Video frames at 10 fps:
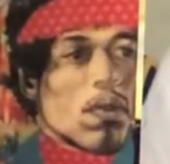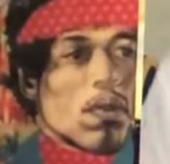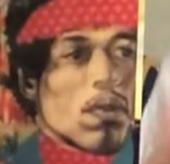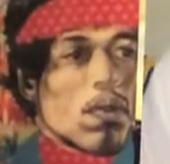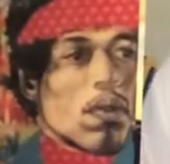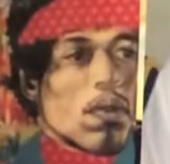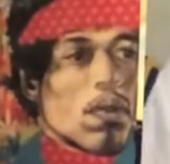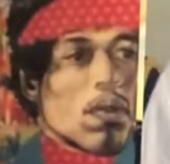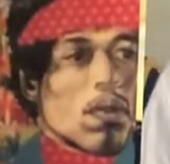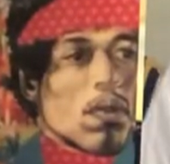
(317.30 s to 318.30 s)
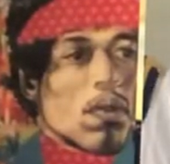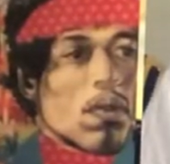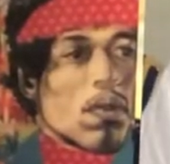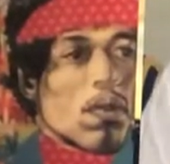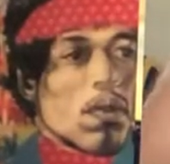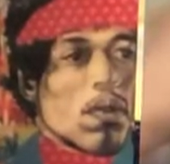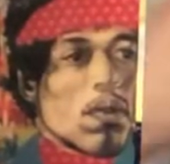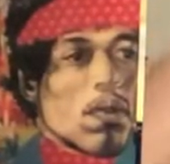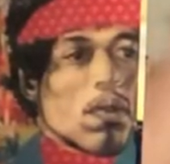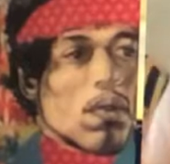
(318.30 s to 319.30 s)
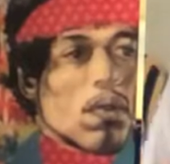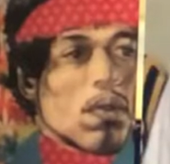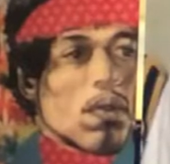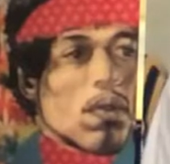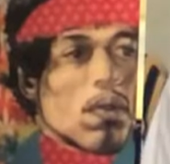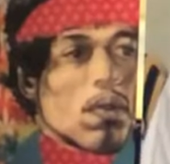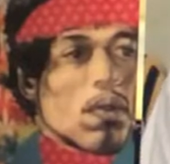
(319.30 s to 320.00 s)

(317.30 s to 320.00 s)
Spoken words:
The person shown says nothing.